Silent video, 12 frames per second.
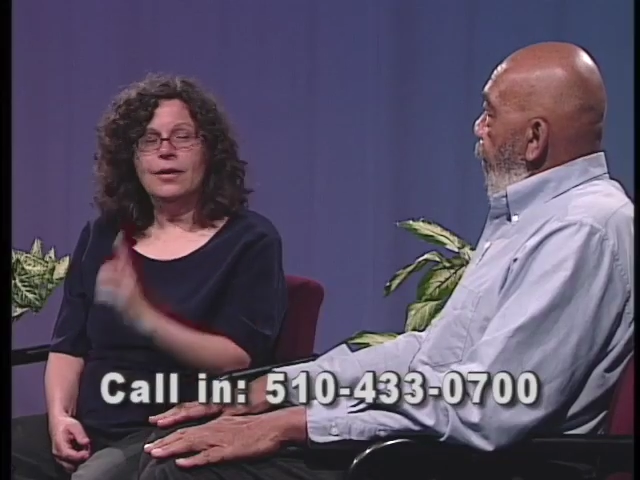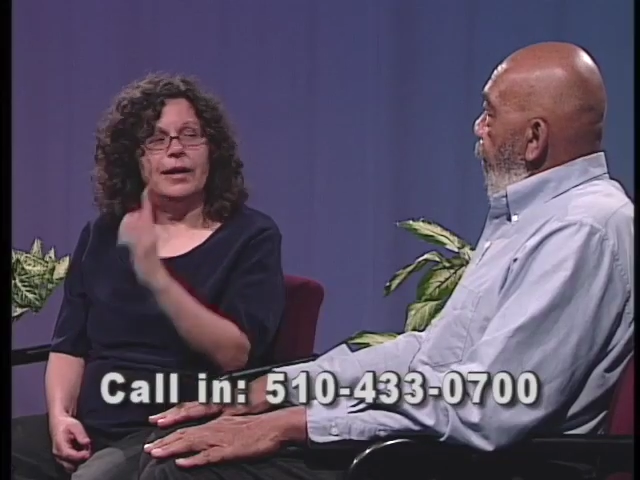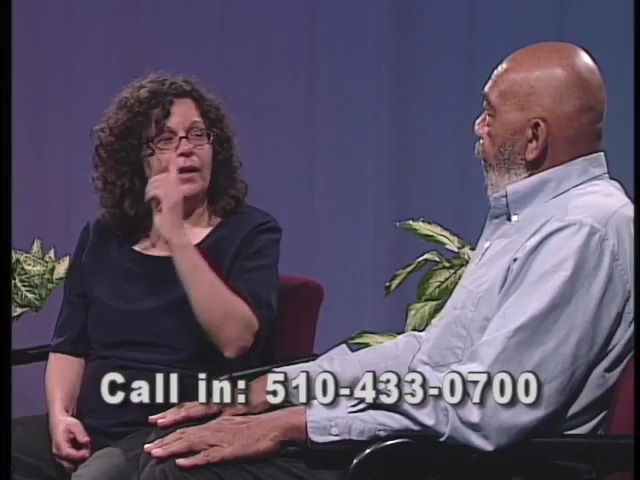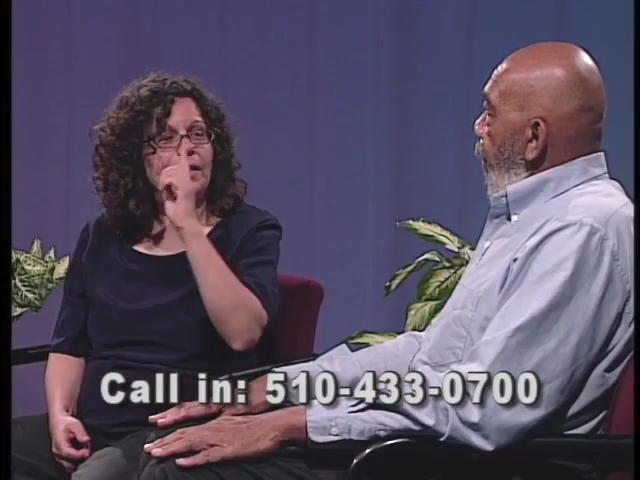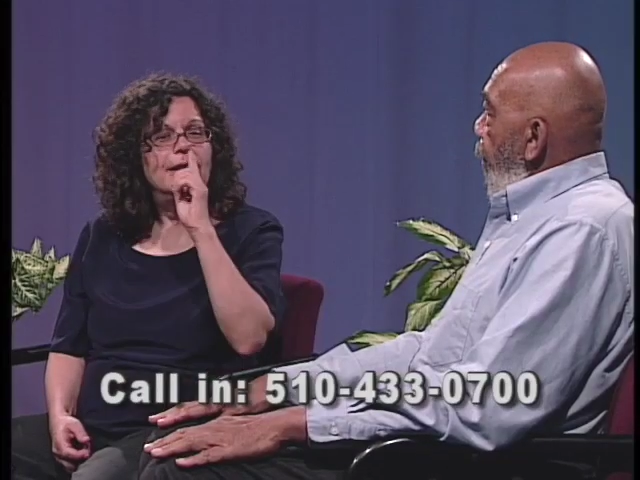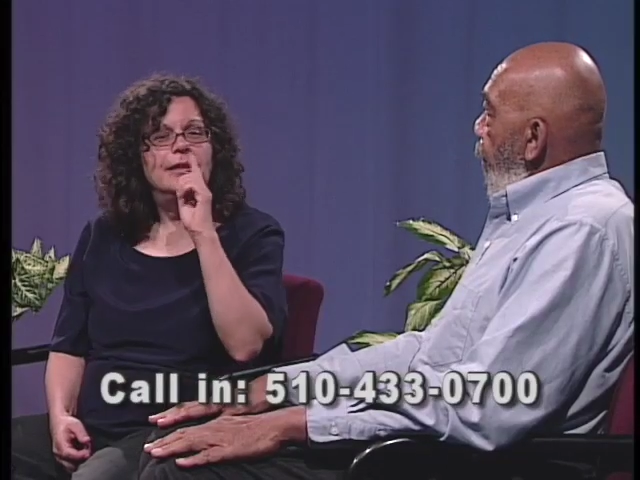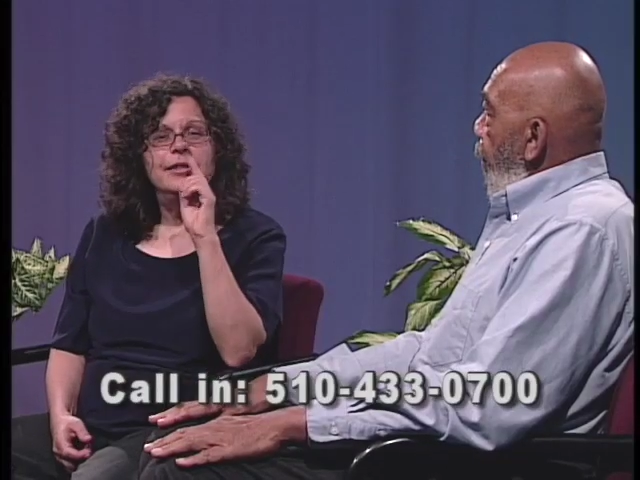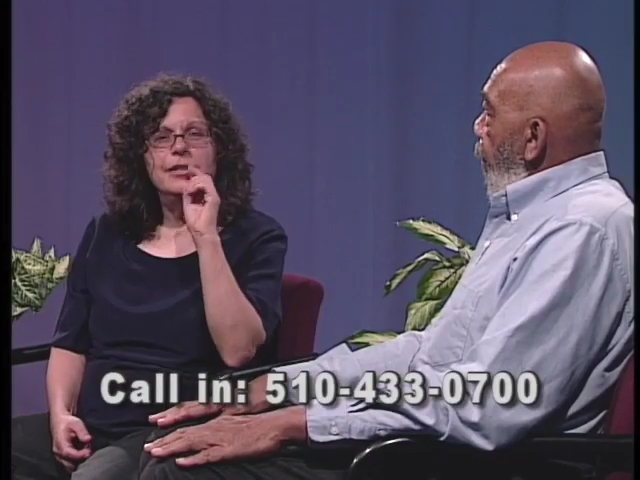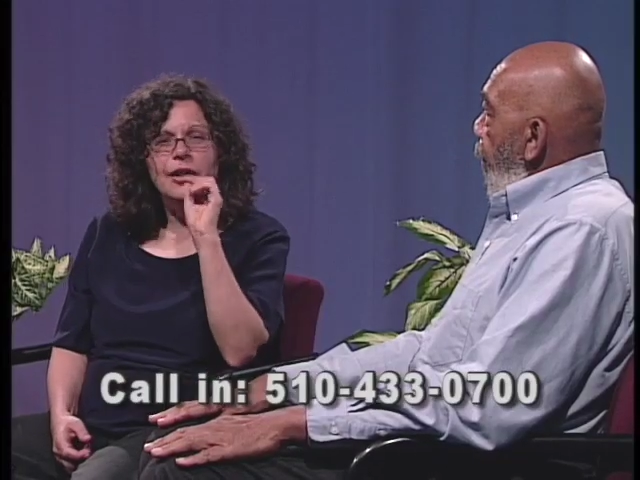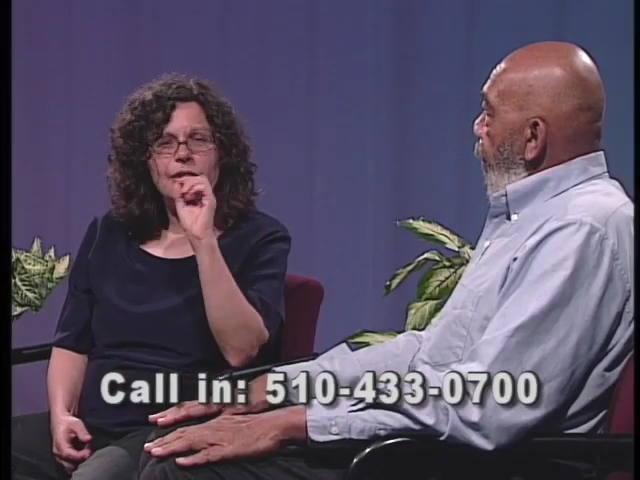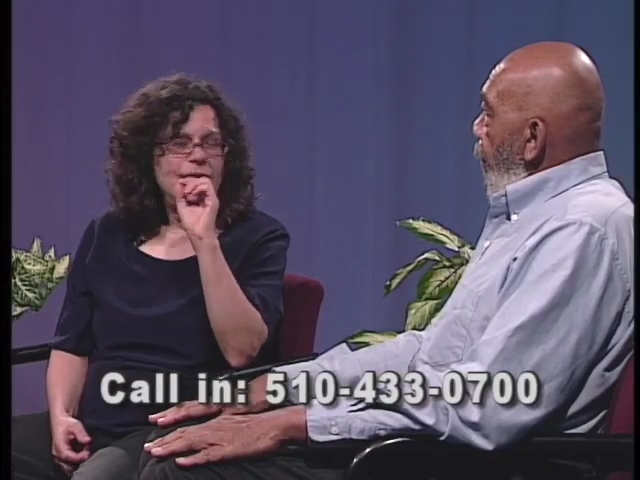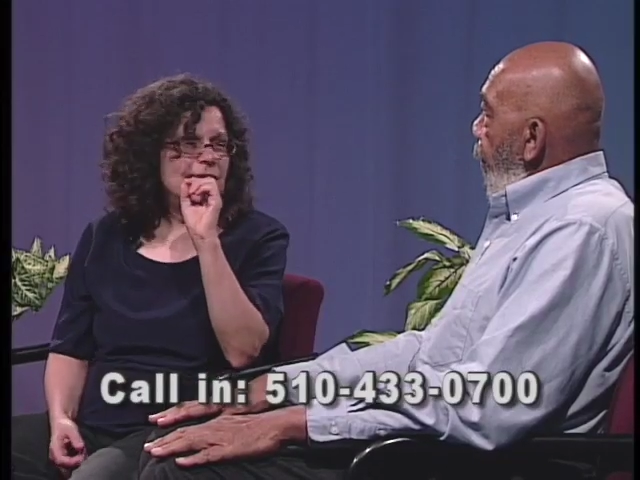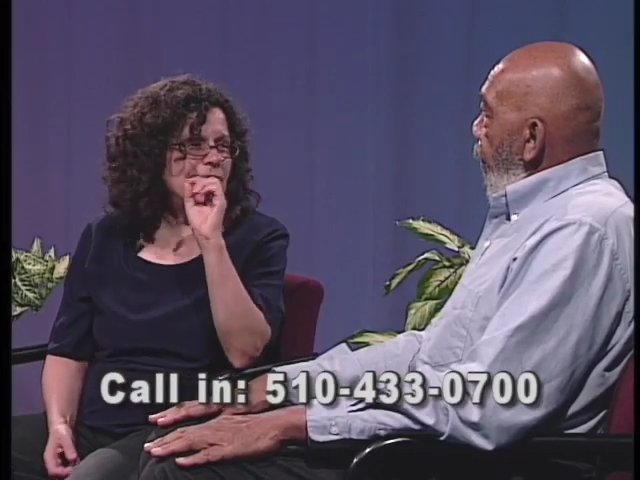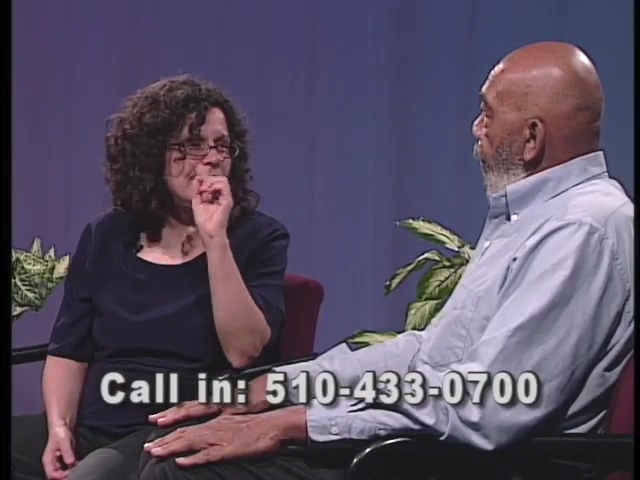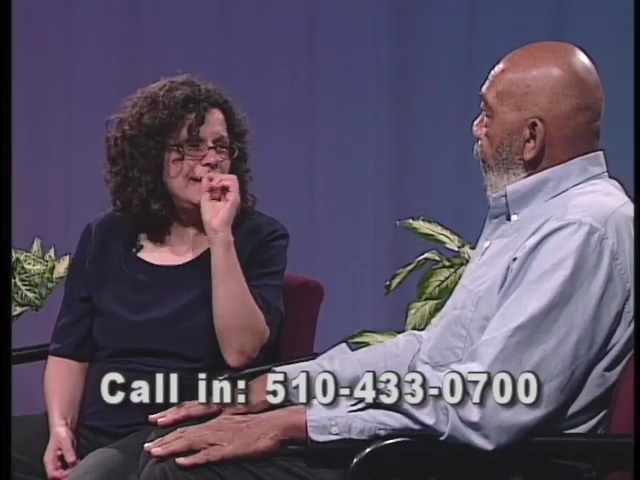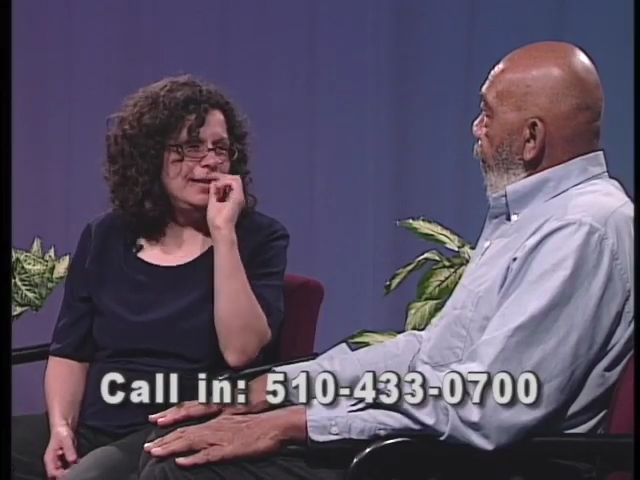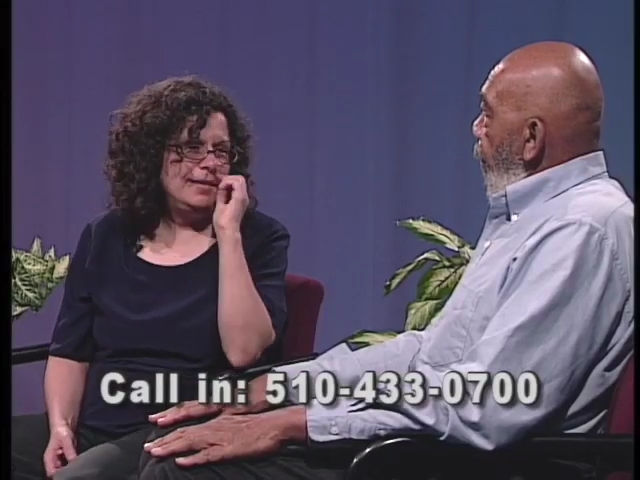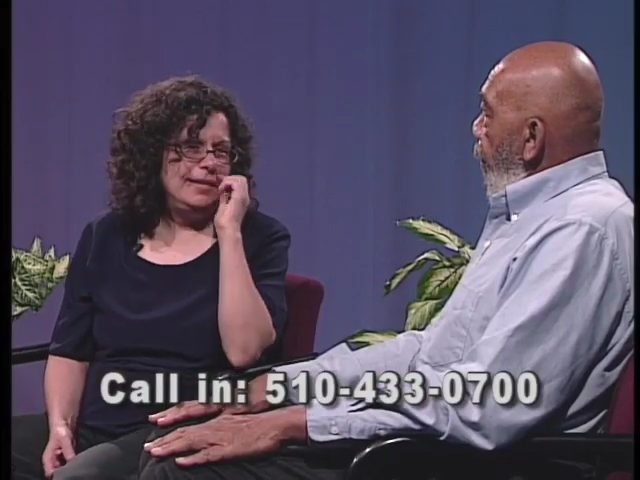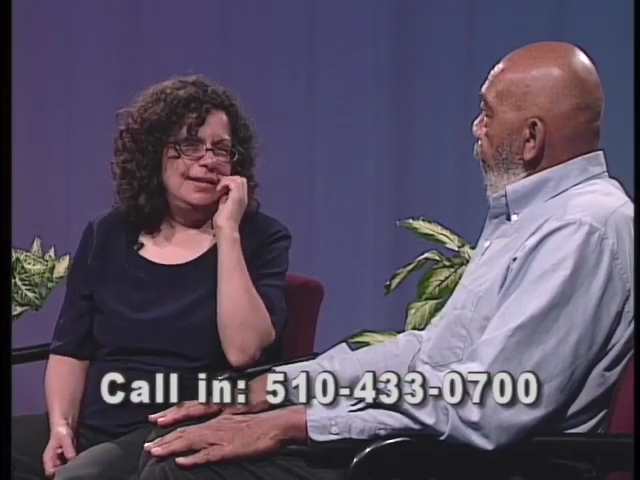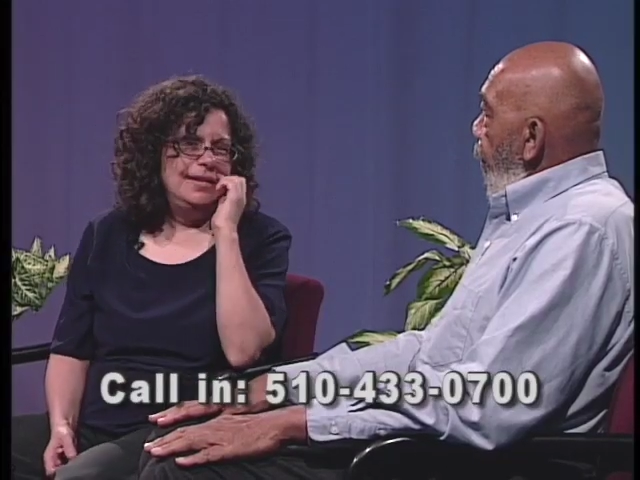Okay. Noticing